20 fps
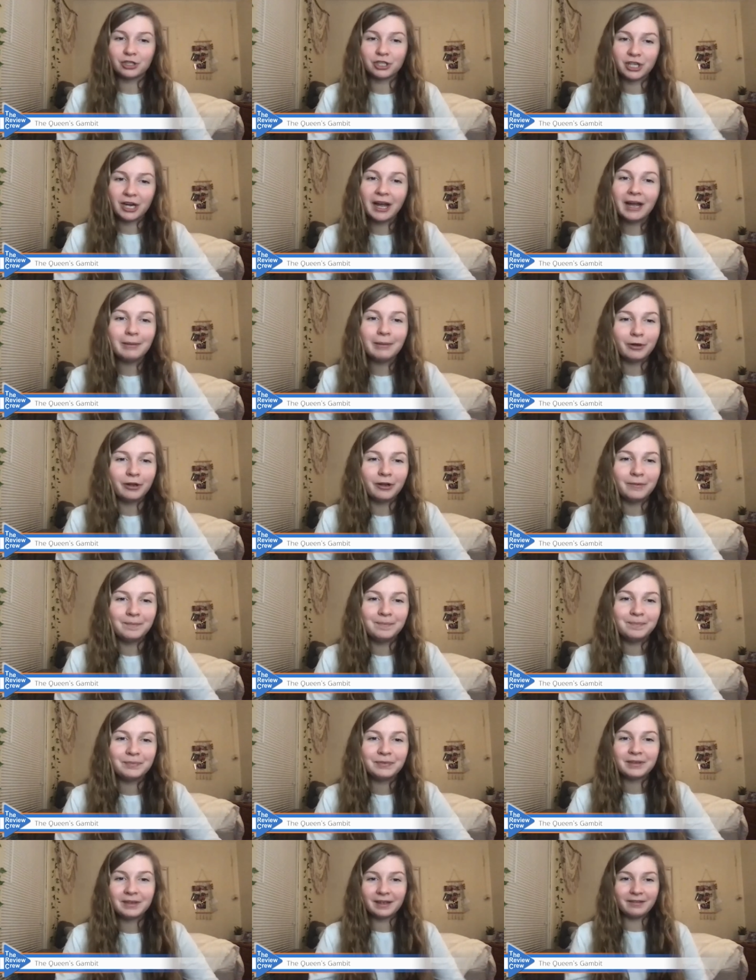Shaibel,
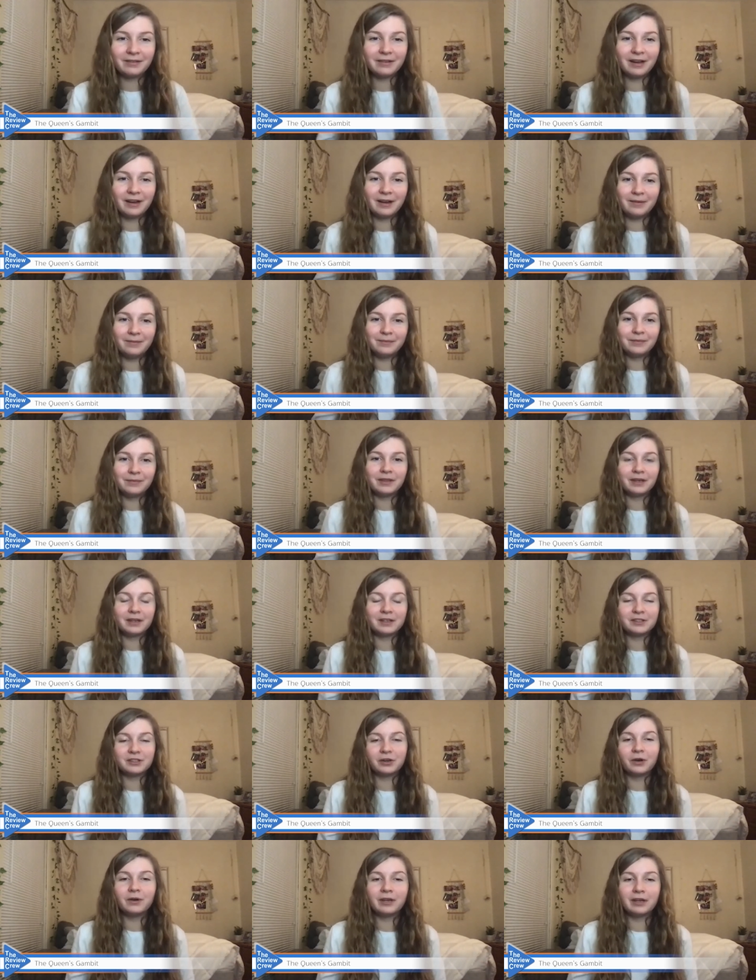um, the
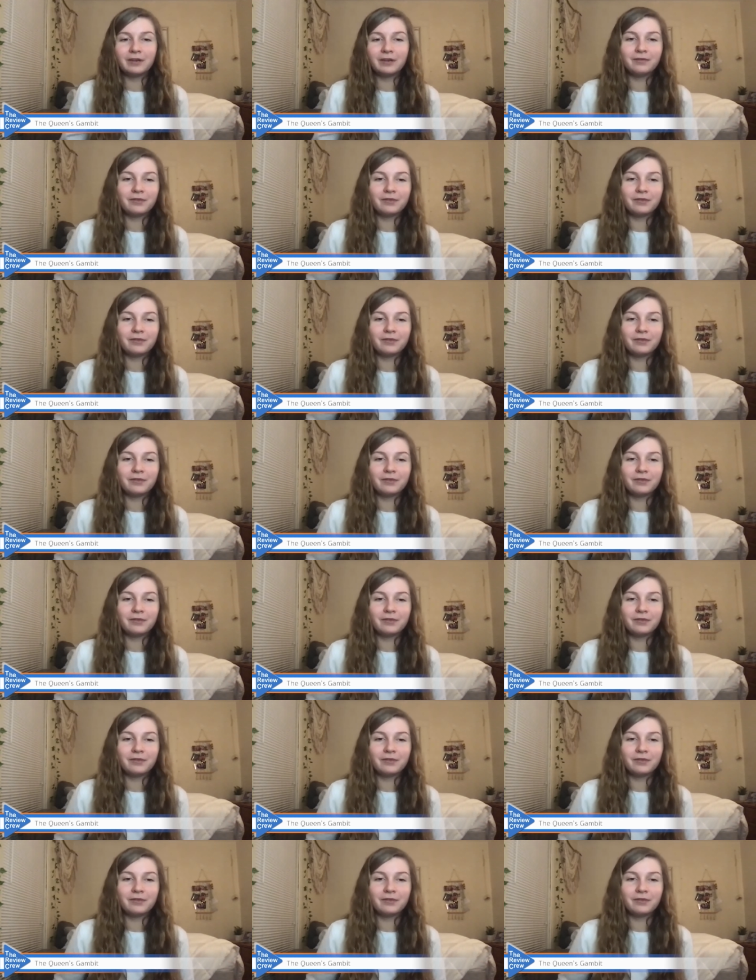custodian